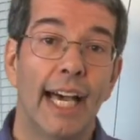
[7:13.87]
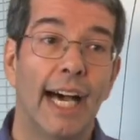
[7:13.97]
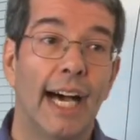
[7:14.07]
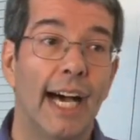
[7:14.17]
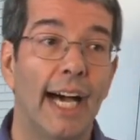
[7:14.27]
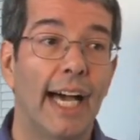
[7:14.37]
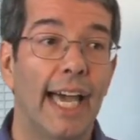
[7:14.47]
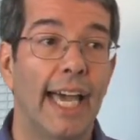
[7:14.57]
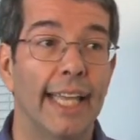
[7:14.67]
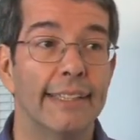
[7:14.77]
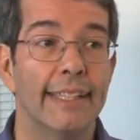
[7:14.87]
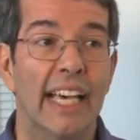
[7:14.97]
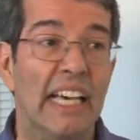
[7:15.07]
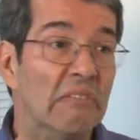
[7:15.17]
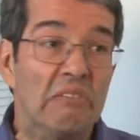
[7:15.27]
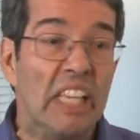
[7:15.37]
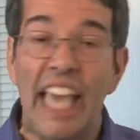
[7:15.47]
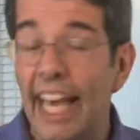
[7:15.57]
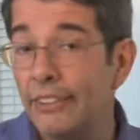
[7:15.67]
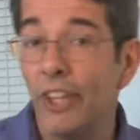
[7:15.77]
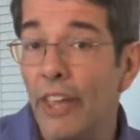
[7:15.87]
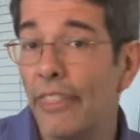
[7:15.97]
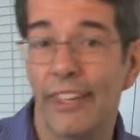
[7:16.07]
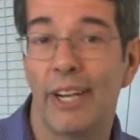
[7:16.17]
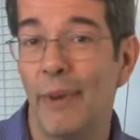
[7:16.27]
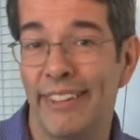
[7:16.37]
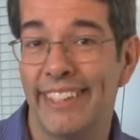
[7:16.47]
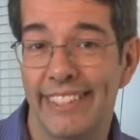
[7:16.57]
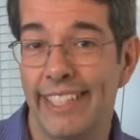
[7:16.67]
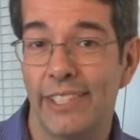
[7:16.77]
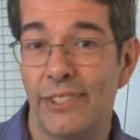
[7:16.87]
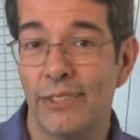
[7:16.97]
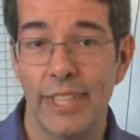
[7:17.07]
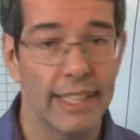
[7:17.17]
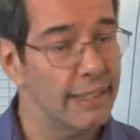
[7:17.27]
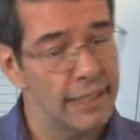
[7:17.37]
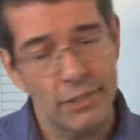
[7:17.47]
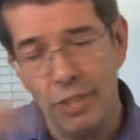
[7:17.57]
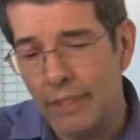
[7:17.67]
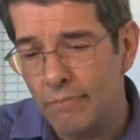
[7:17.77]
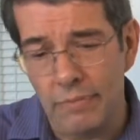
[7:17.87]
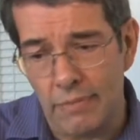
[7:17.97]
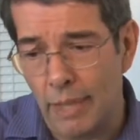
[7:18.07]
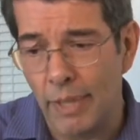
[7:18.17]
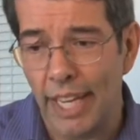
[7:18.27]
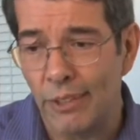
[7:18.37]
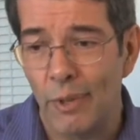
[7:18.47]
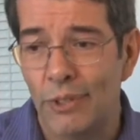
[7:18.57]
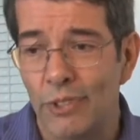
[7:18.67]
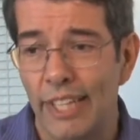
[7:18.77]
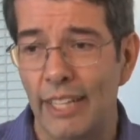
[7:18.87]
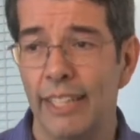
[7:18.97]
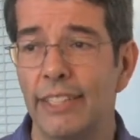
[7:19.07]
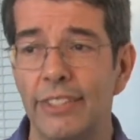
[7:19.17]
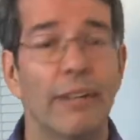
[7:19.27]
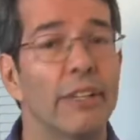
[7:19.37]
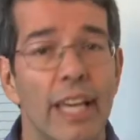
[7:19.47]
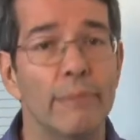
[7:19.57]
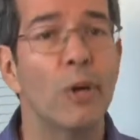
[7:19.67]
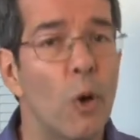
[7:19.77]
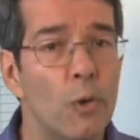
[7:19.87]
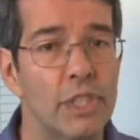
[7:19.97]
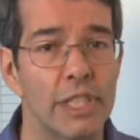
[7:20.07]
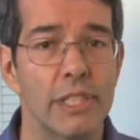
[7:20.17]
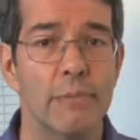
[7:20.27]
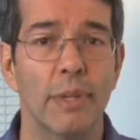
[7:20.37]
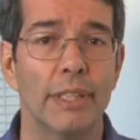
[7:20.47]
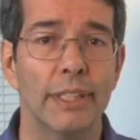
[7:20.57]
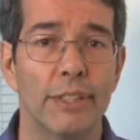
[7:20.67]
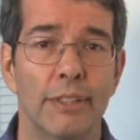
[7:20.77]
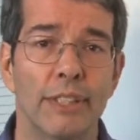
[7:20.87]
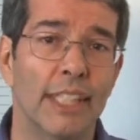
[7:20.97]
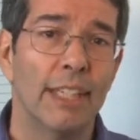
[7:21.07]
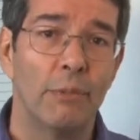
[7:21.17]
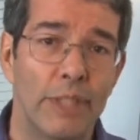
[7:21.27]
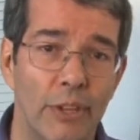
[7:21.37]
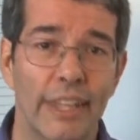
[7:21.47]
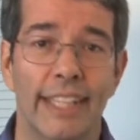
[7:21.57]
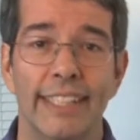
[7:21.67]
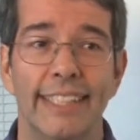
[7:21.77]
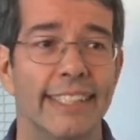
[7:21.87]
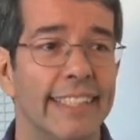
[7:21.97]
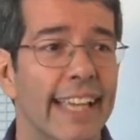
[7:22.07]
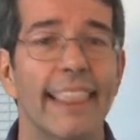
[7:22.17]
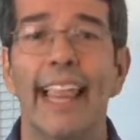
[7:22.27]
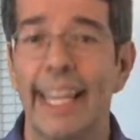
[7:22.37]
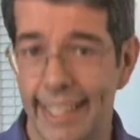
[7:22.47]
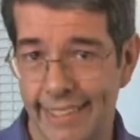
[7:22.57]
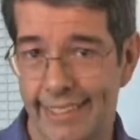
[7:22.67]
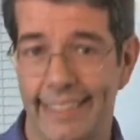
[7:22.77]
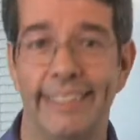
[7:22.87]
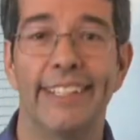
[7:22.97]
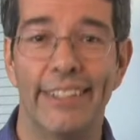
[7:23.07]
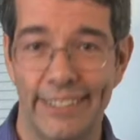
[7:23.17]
And they had not thought about these issues. And it's not, I don't want to stereotype coaches, but we know that in athletics, the